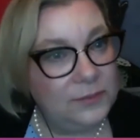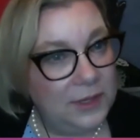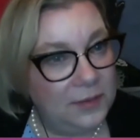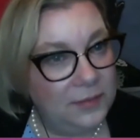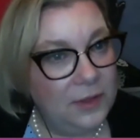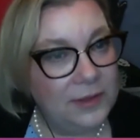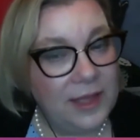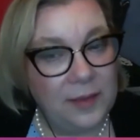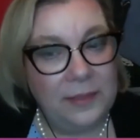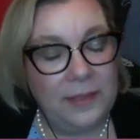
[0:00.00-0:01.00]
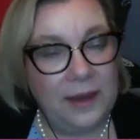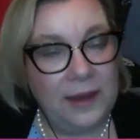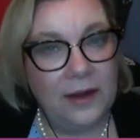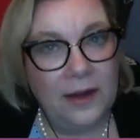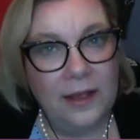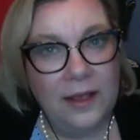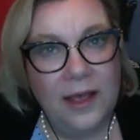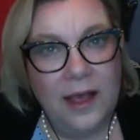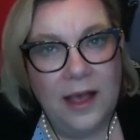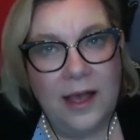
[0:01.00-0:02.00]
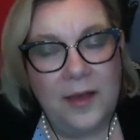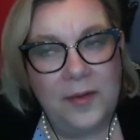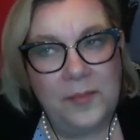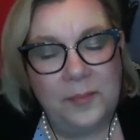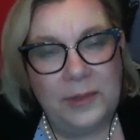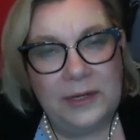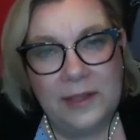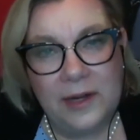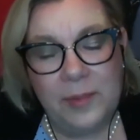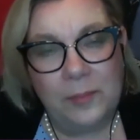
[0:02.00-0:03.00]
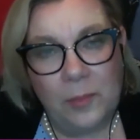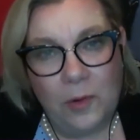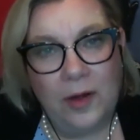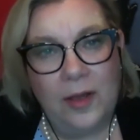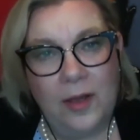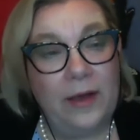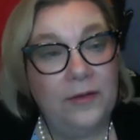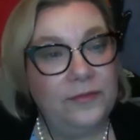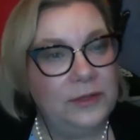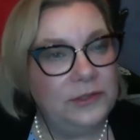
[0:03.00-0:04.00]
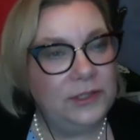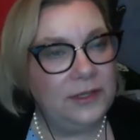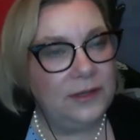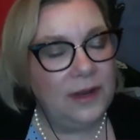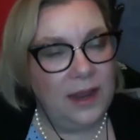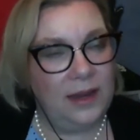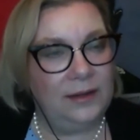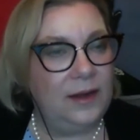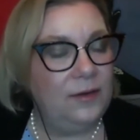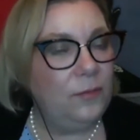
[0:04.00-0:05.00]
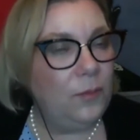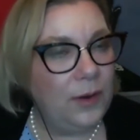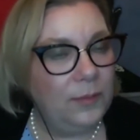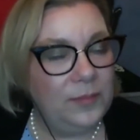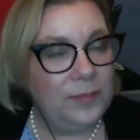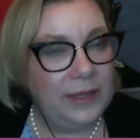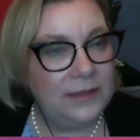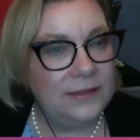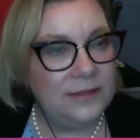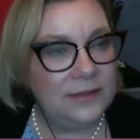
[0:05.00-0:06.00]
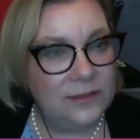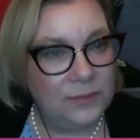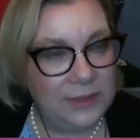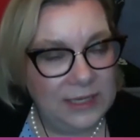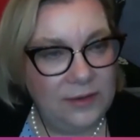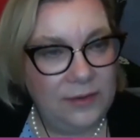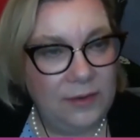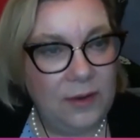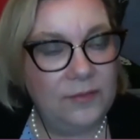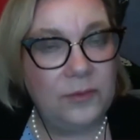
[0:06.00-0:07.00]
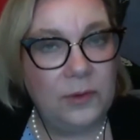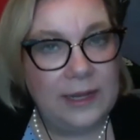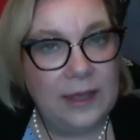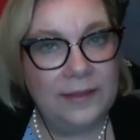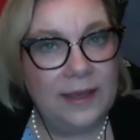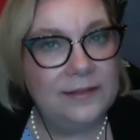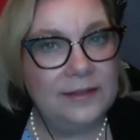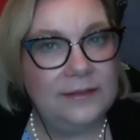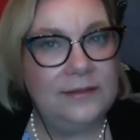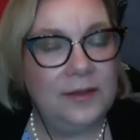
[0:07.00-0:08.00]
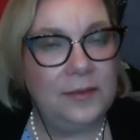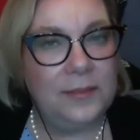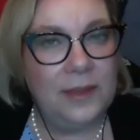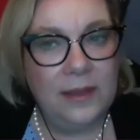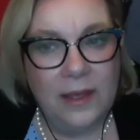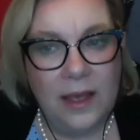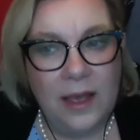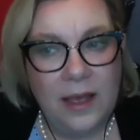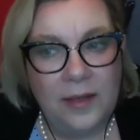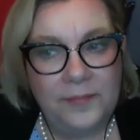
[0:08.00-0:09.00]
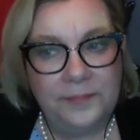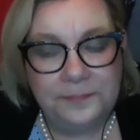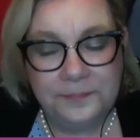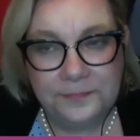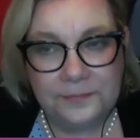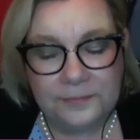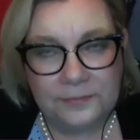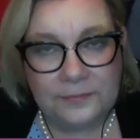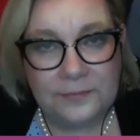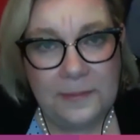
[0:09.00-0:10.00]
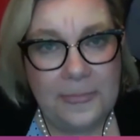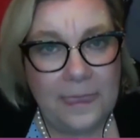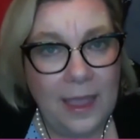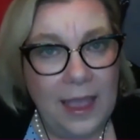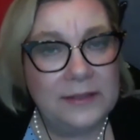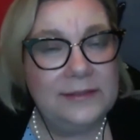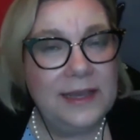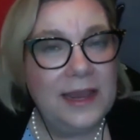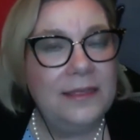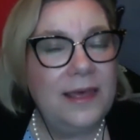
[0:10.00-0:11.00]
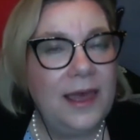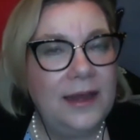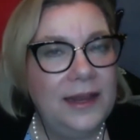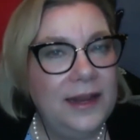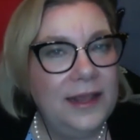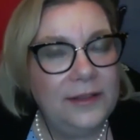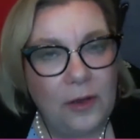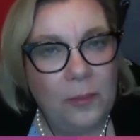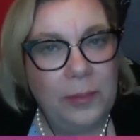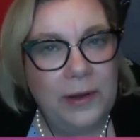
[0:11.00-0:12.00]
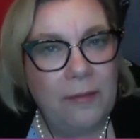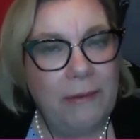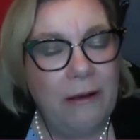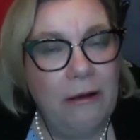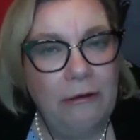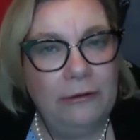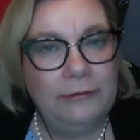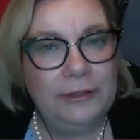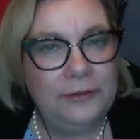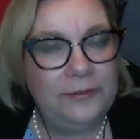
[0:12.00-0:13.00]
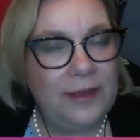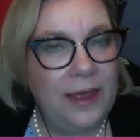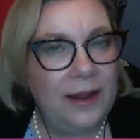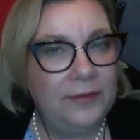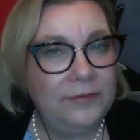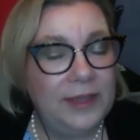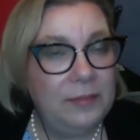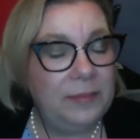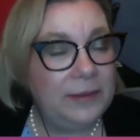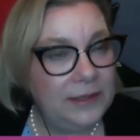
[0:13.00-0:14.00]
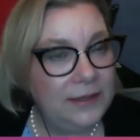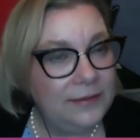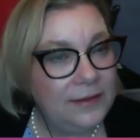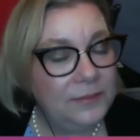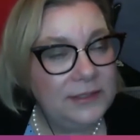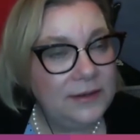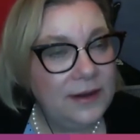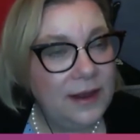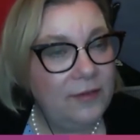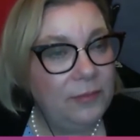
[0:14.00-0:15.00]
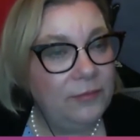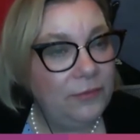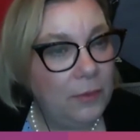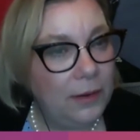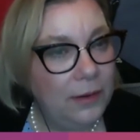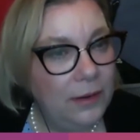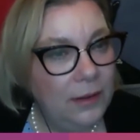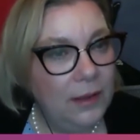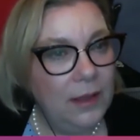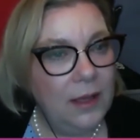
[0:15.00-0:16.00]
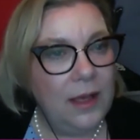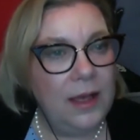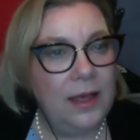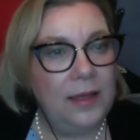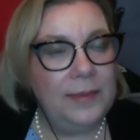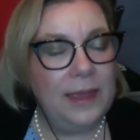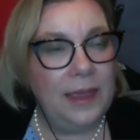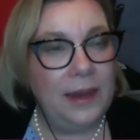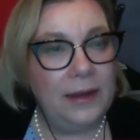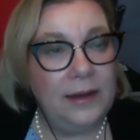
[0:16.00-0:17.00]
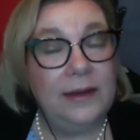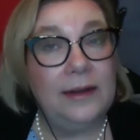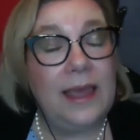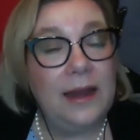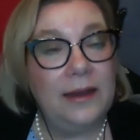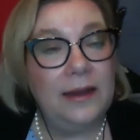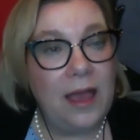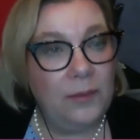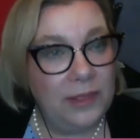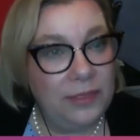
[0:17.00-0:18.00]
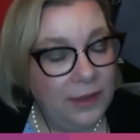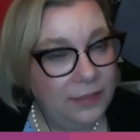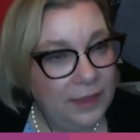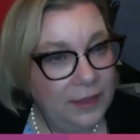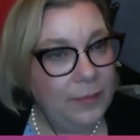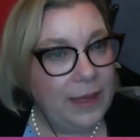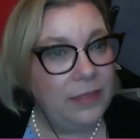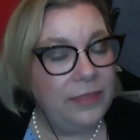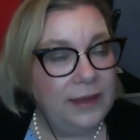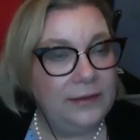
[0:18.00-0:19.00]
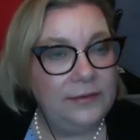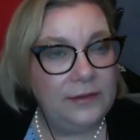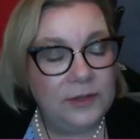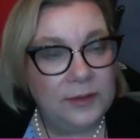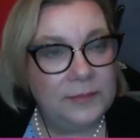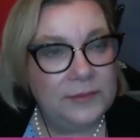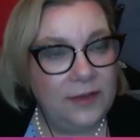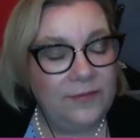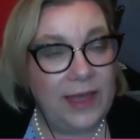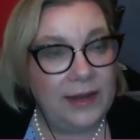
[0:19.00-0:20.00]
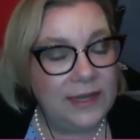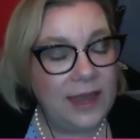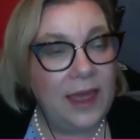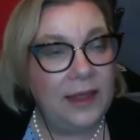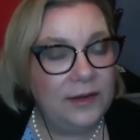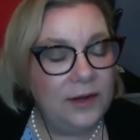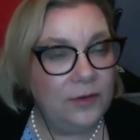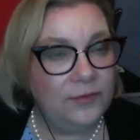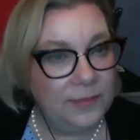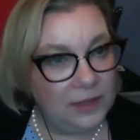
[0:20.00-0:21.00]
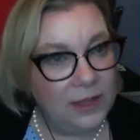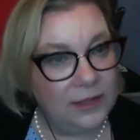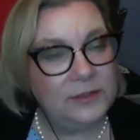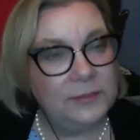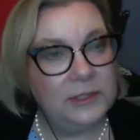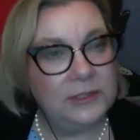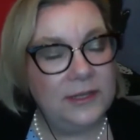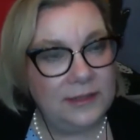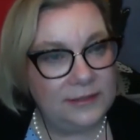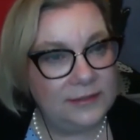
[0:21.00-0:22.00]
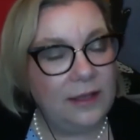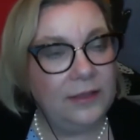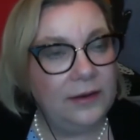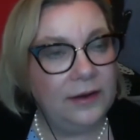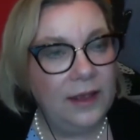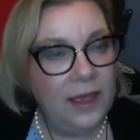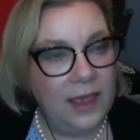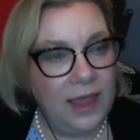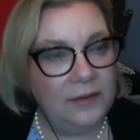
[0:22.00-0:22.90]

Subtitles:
just want a little comment there. But a little bit more about Fusion and kind of where we've been since we have rolled out that system. I'll say that it has opened up a whole new set of capabilities that we didn't have before. And again, in how we think about things in terms of end-to-end, from the customer to the seller,